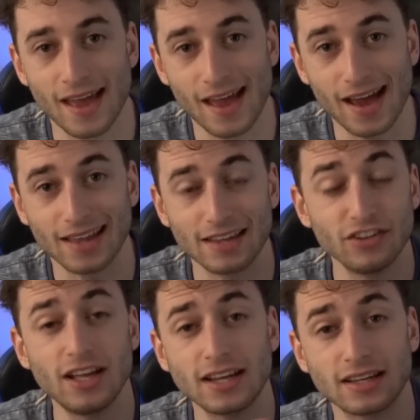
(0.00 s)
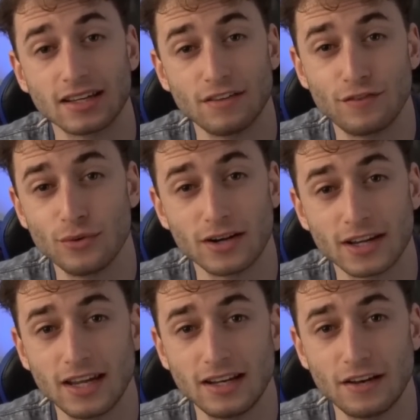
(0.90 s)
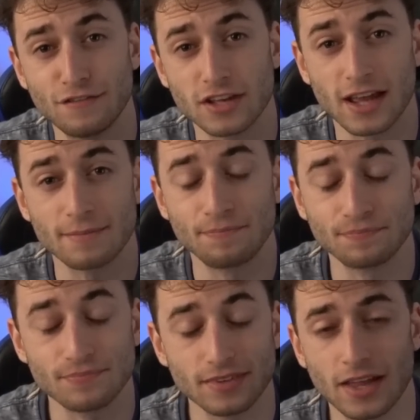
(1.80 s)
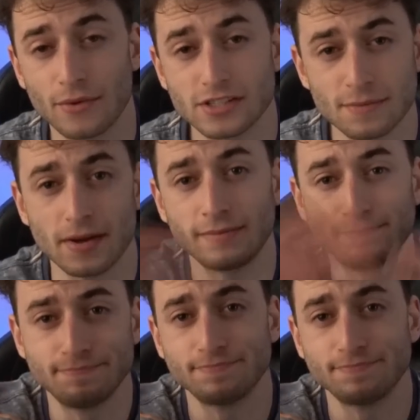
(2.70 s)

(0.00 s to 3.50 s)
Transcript: and leave a like if you are keen for the game. Otherwise, goodbye.